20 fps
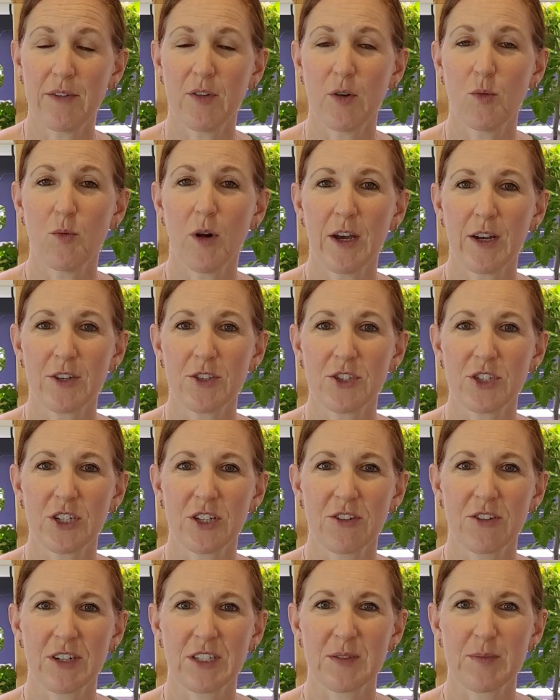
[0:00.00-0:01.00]
of a water
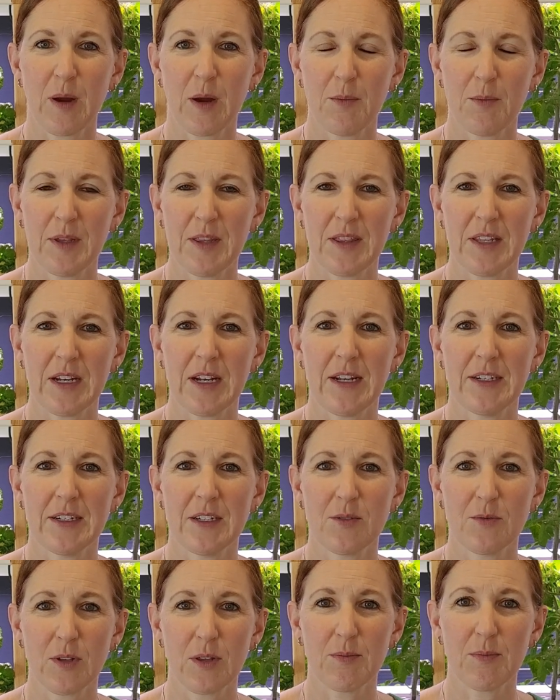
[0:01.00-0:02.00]
chiller experiment that I
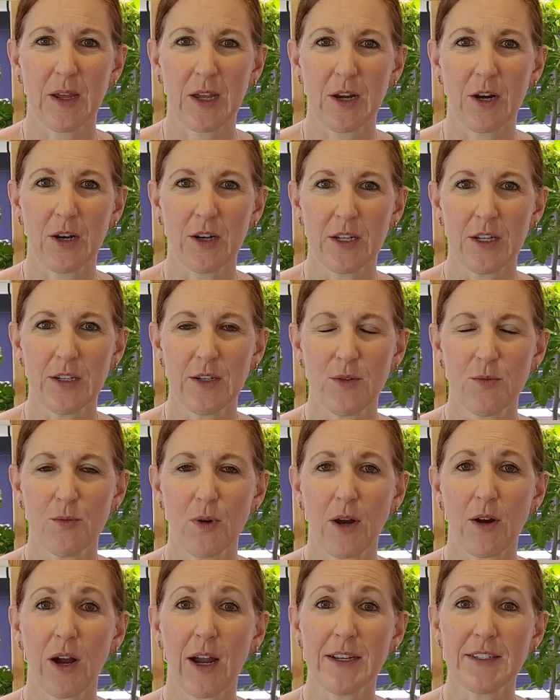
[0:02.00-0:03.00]
did with my garden,
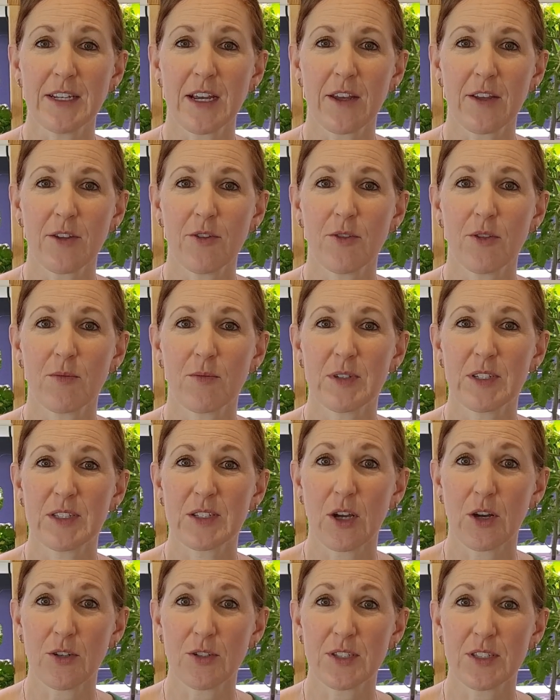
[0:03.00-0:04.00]
where I tell you the
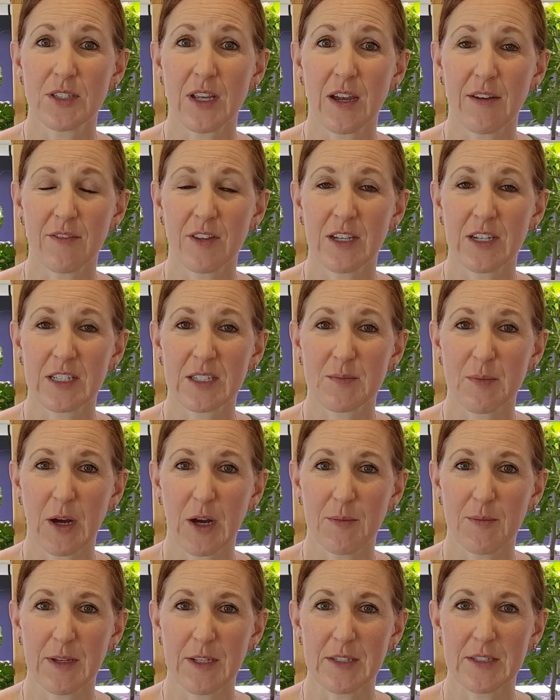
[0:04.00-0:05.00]
results of the
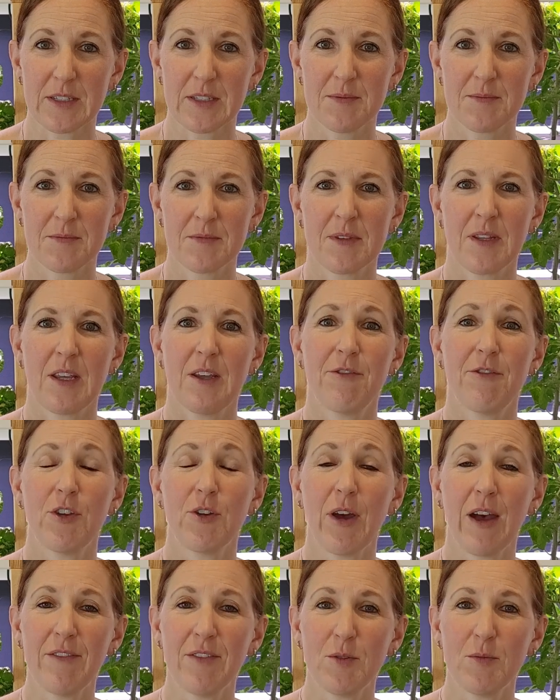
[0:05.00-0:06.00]
experiment. If
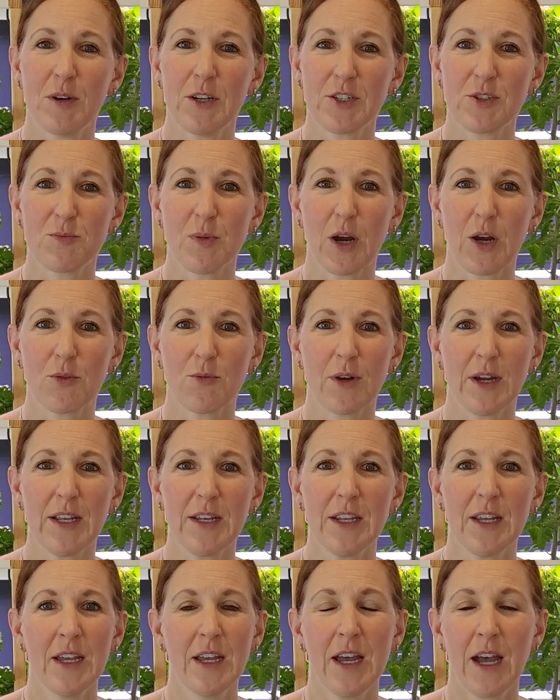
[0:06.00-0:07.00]
you haven't watched part 1,
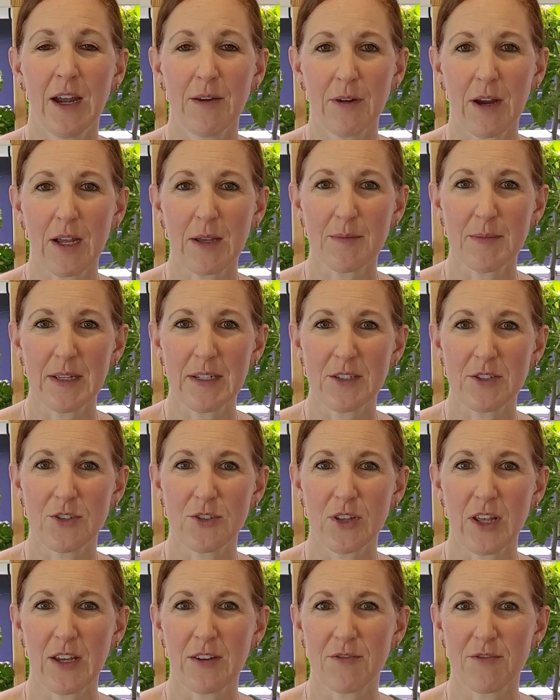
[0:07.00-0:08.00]
I recommend you
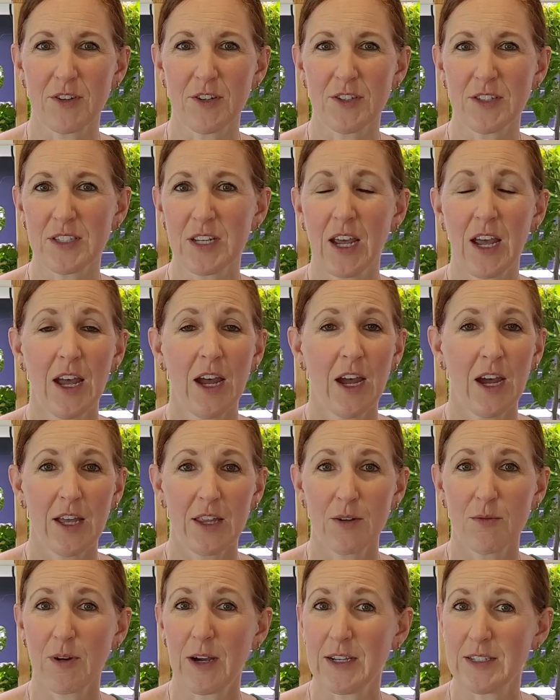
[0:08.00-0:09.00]
do that first,
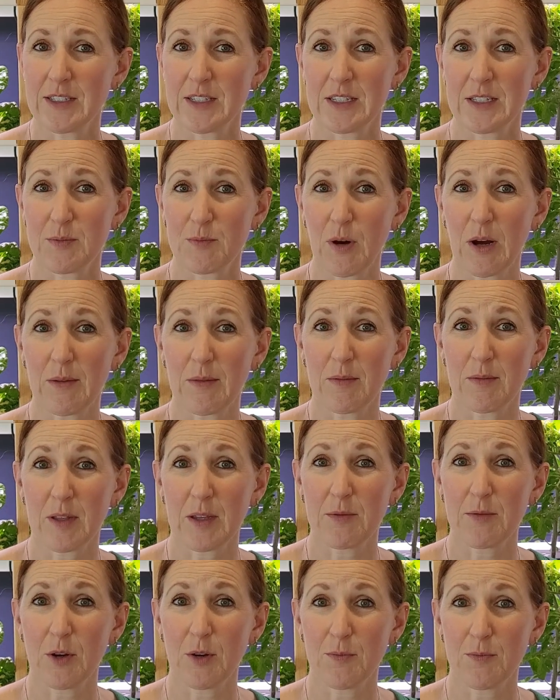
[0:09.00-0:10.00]
otherwise this
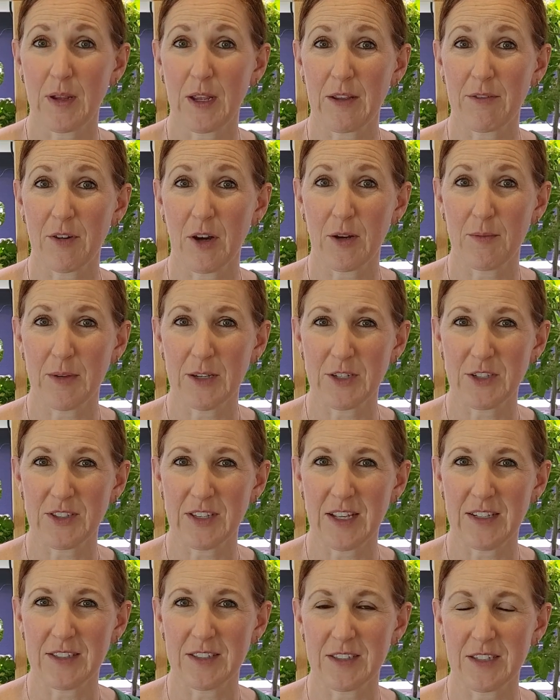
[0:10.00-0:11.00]
probably won't make very much
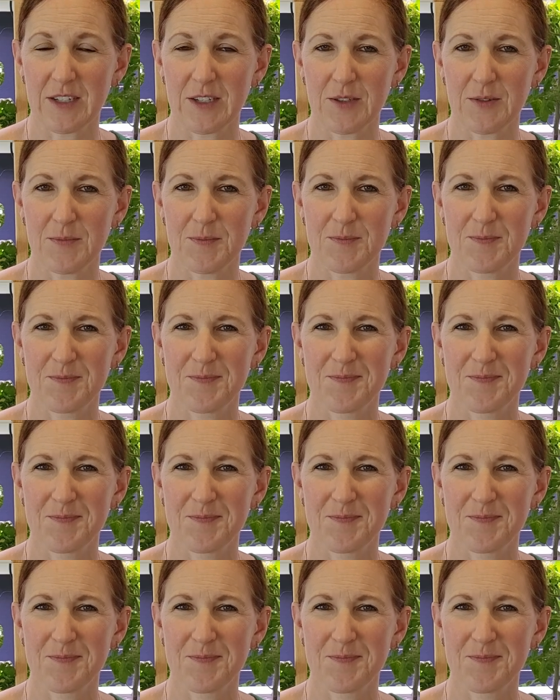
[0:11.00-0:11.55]
sense to you.